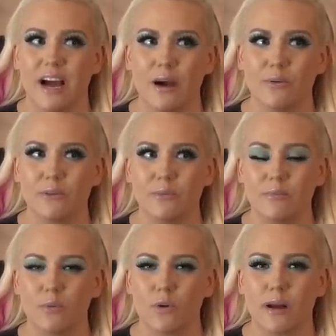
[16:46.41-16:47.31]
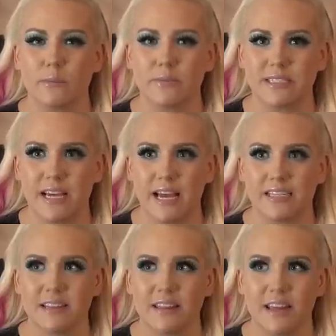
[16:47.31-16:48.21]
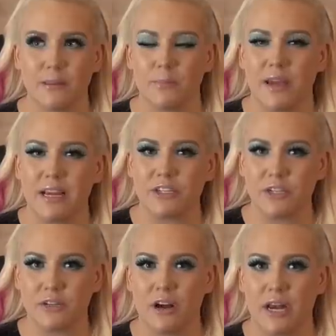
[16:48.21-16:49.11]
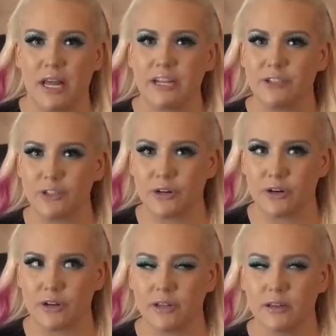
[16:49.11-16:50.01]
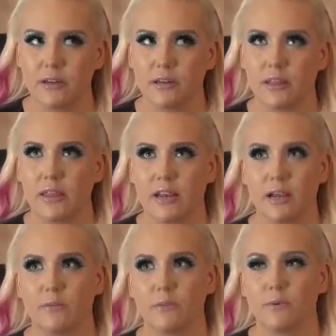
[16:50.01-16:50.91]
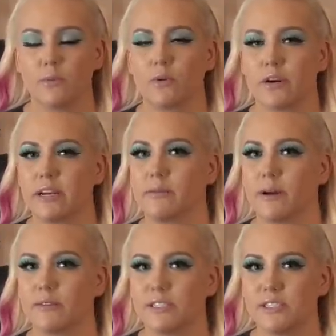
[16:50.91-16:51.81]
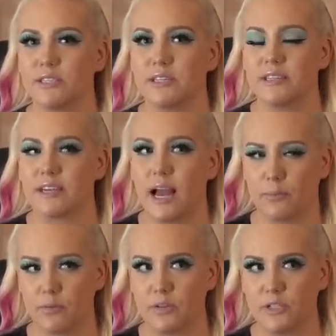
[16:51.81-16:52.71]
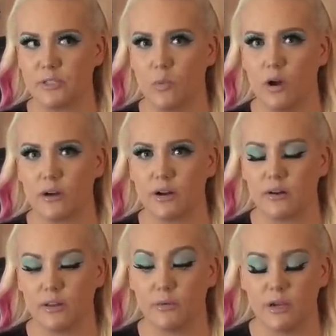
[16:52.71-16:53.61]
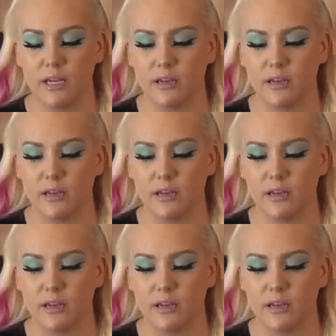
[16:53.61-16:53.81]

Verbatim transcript: I would be more upset that a patient got injured than I would be worried about seeing apparitions walk around at three A